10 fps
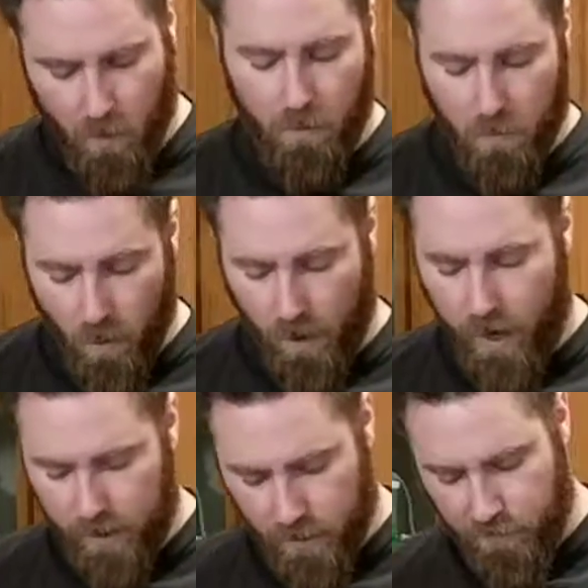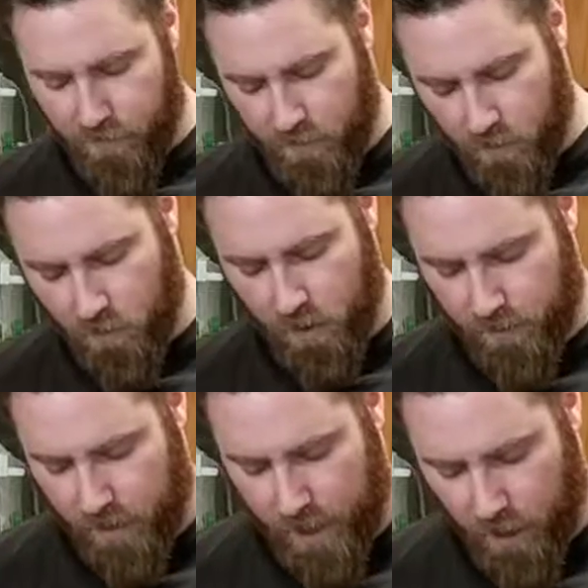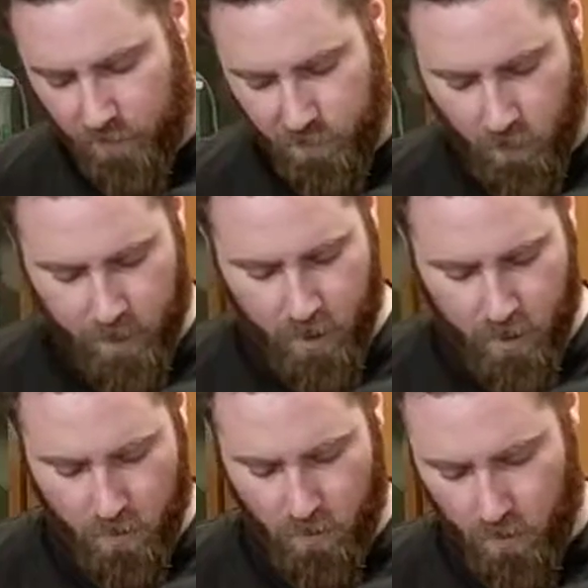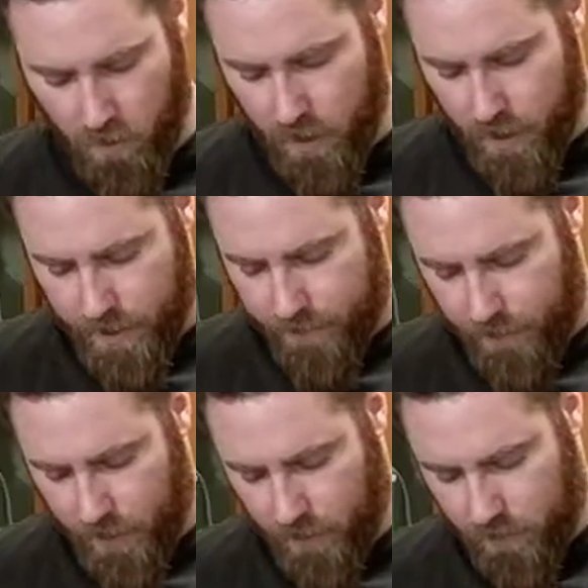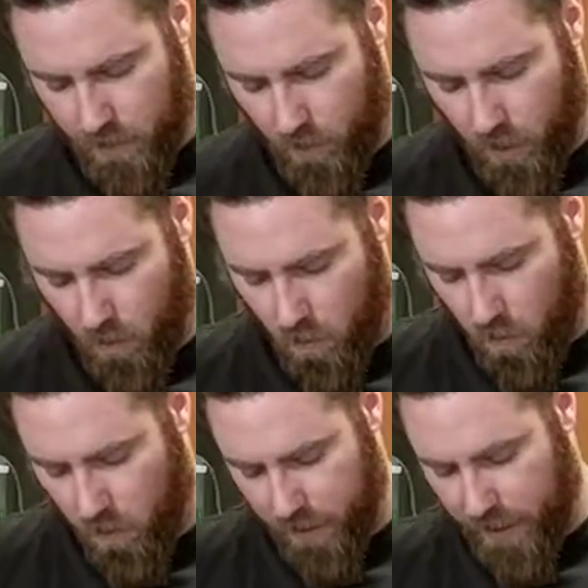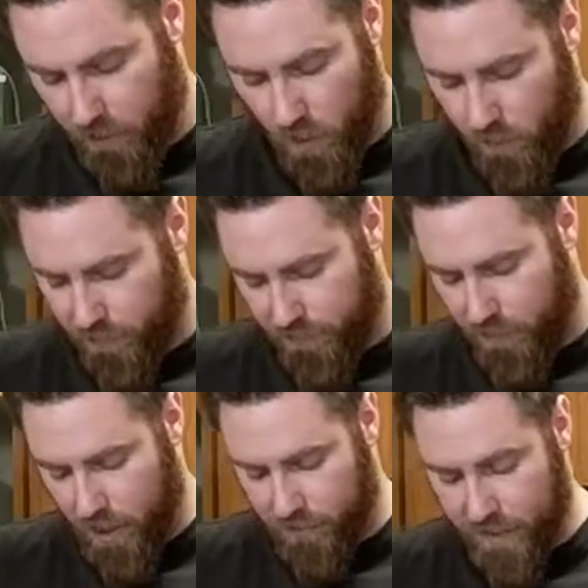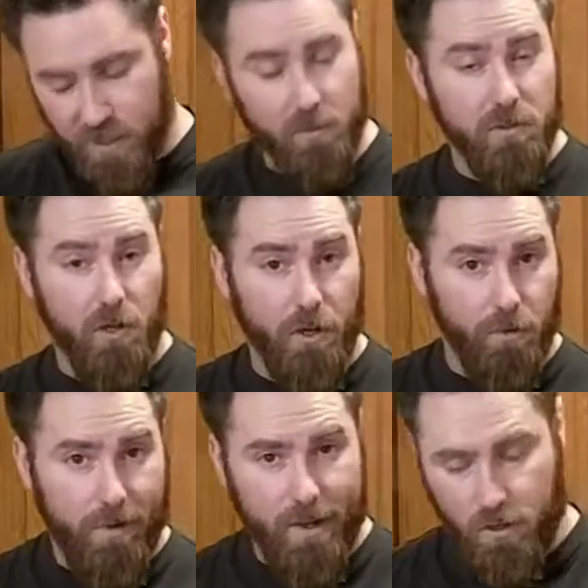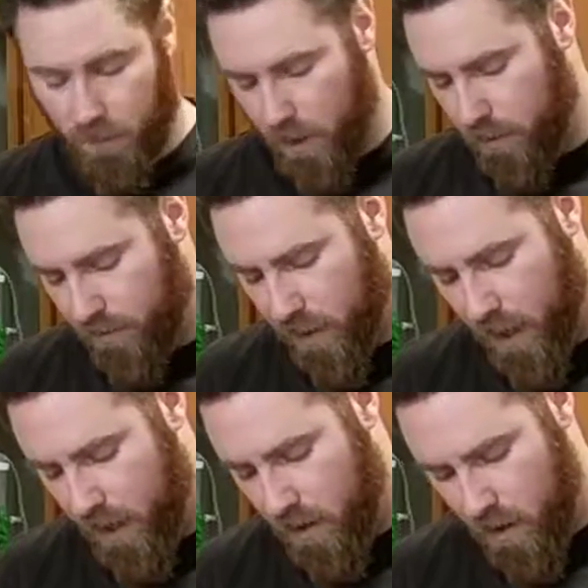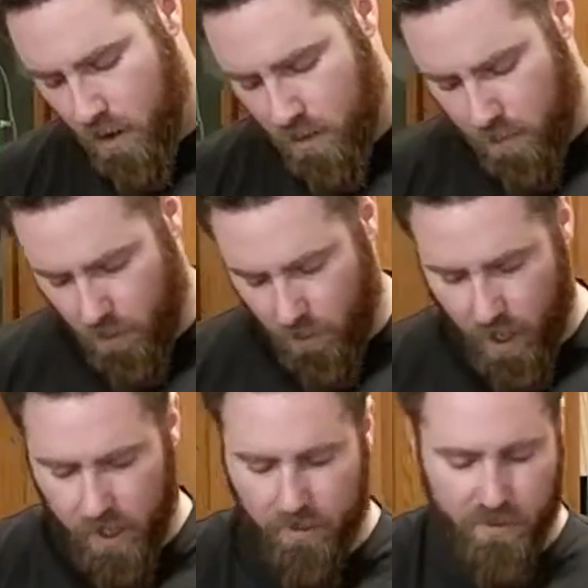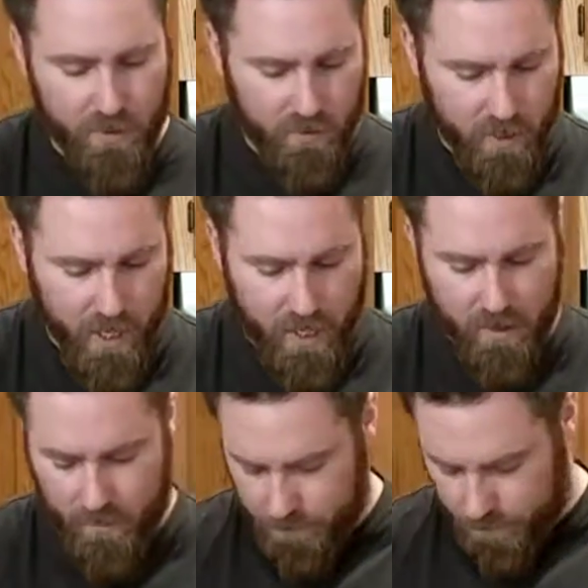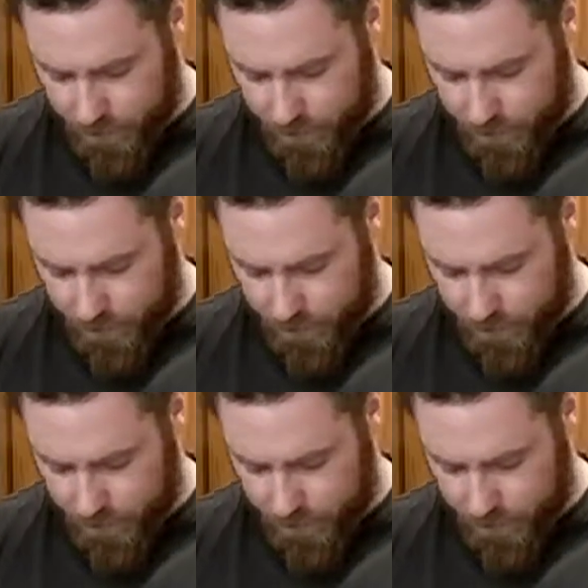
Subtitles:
Well, where I live, if you live in California or somewhere where they grow fresh vegetables all year round, you're probably fine. But where I live in Canada,